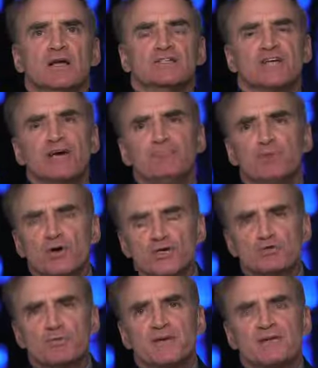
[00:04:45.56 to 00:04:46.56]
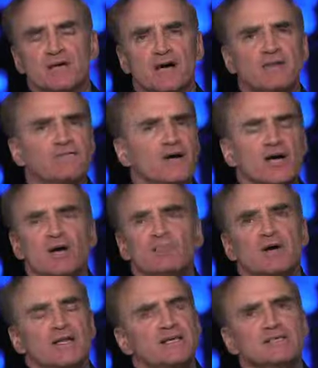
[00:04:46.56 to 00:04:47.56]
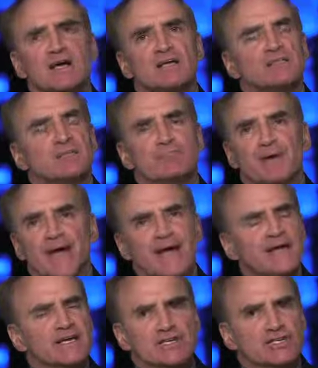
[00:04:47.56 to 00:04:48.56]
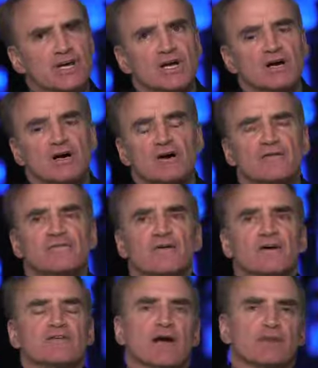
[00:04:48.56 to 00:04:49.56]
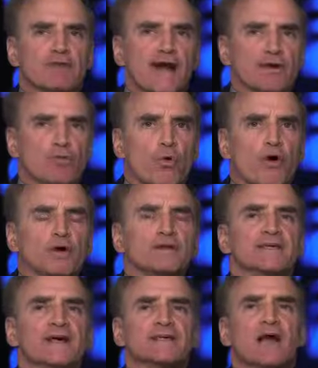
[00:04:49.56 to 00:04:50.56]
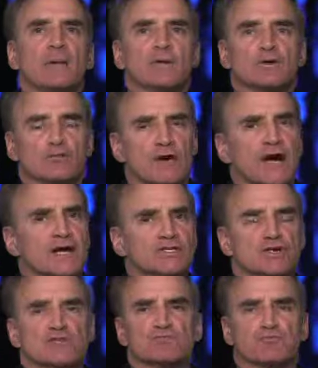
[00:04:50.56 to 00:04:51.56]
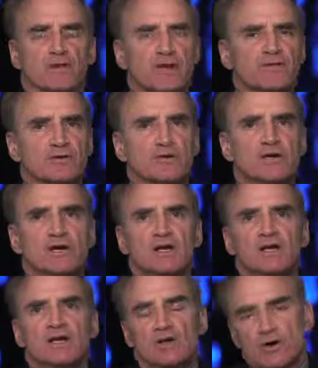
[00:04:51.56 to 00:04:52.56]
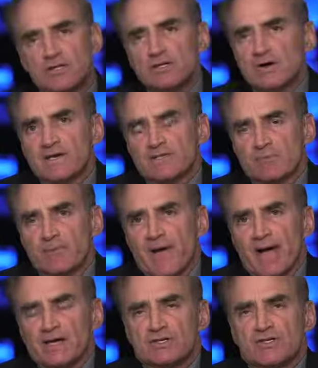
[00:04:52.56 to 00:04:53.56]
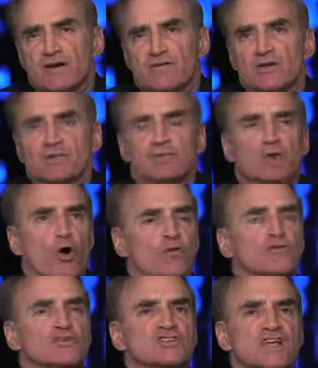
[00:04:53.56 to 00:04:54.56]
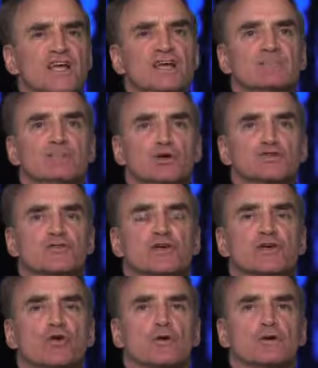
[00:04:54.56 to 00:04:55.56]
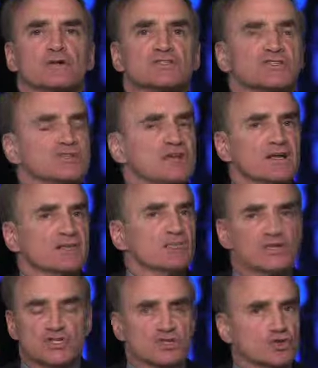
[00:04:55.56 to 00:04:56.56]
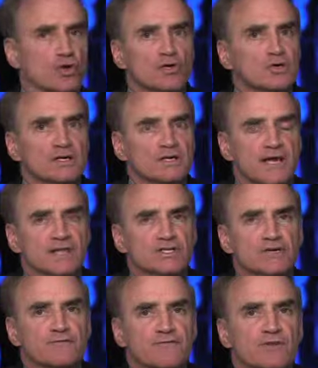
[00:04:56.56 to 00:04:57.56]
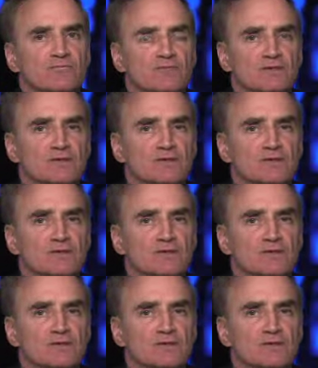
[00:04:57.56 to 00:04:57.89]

Jeb Bush would be tough, but he's got the baggage of the Iraq war and the economic crash of his brother. He also has the baggage of having overseen Bush v. Gore, which stole the election from